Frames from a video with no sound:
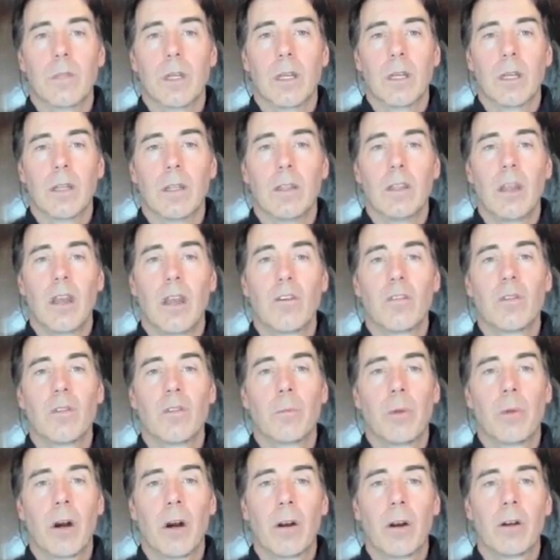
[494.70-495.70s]
there's a
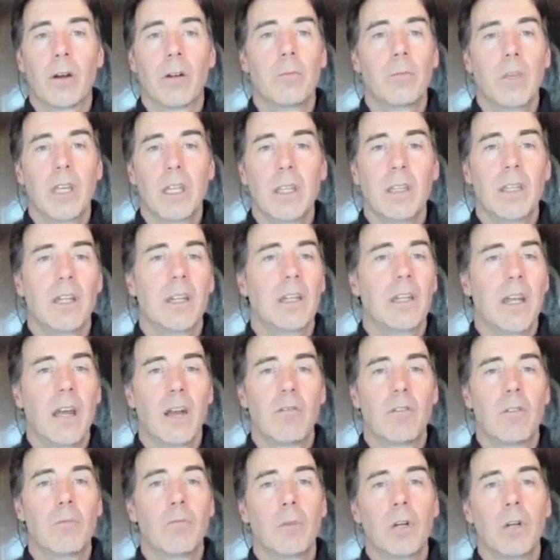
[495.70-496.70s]
part of me that
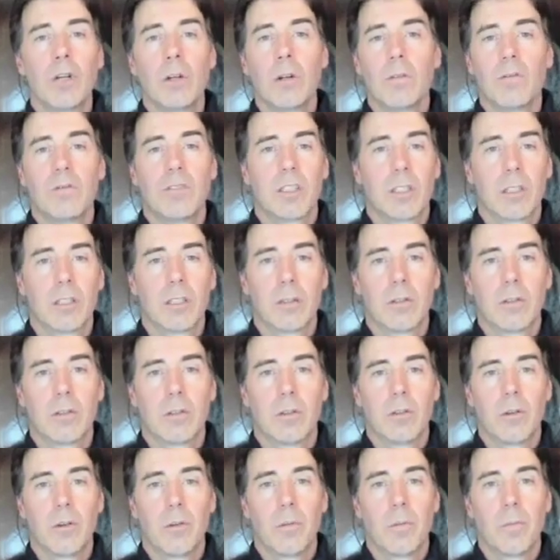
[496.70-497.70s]
never moves.
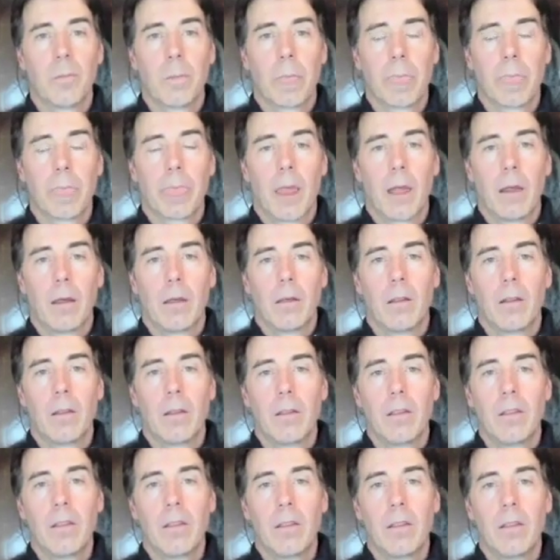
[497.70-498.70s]

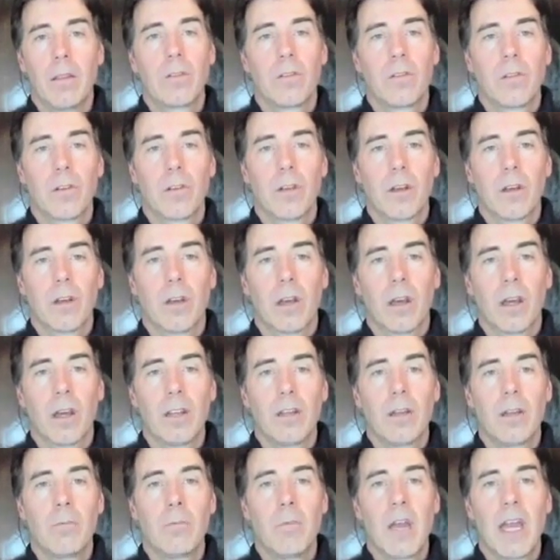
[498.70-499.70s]
There's a
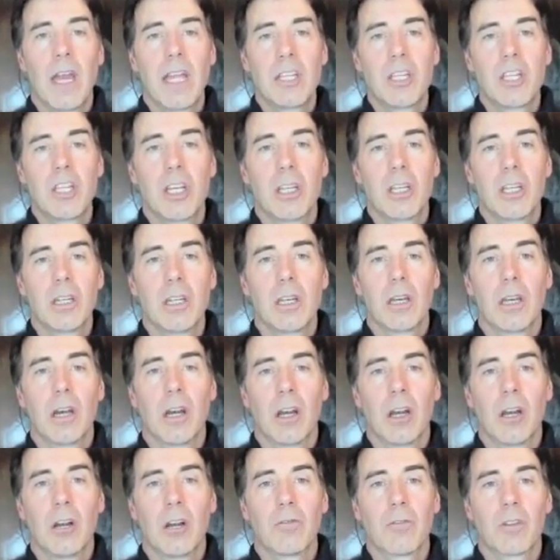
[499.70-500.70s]
dimension
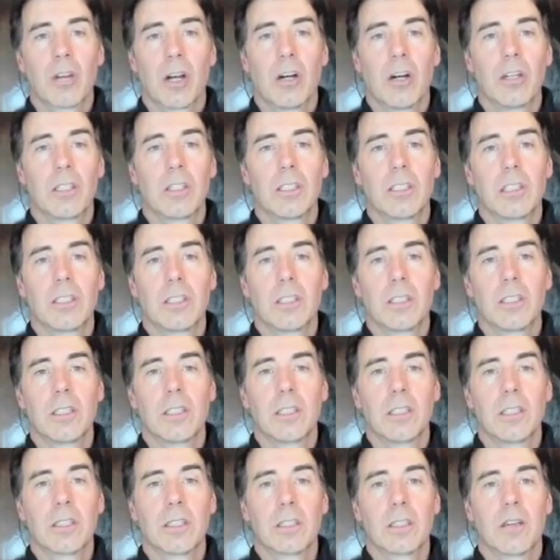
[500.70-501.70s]
of
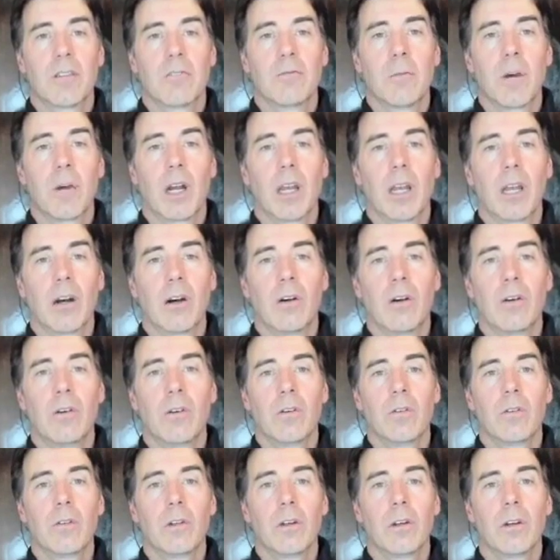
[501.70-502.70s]
consciousness, of my
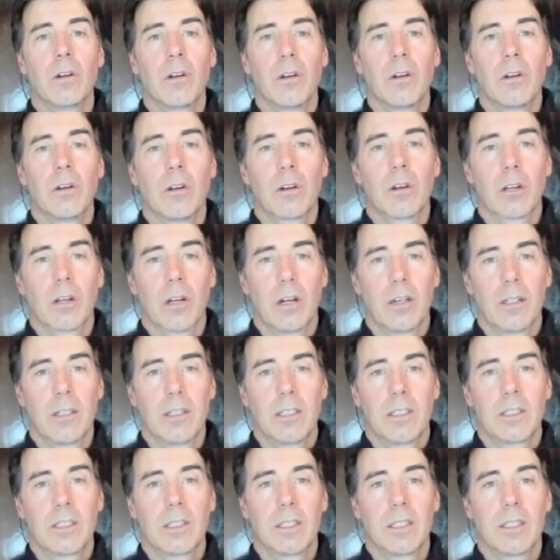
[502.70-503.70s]
own
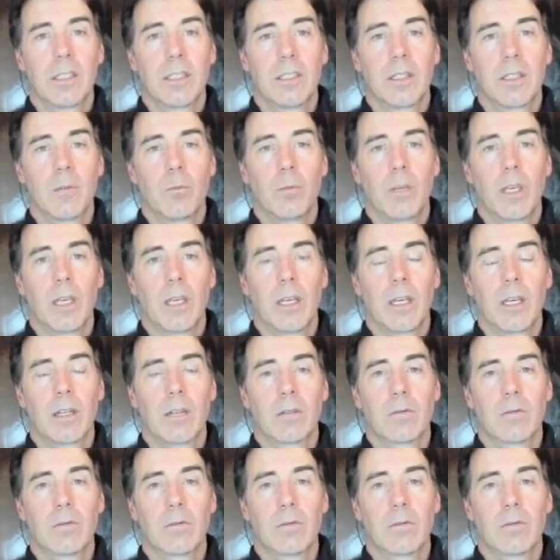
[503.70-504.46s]
consciousness and being,